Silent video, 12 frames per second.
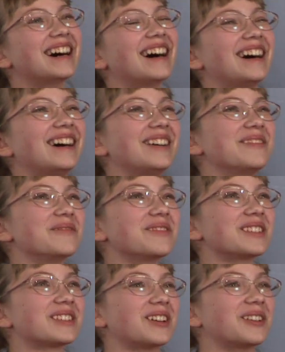Um,
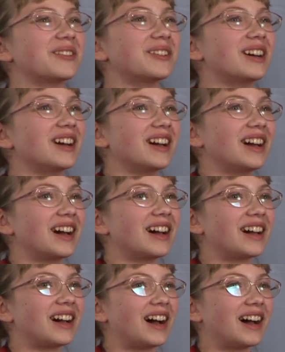so
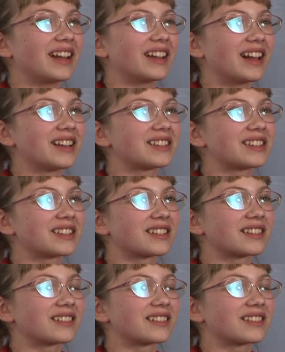I guess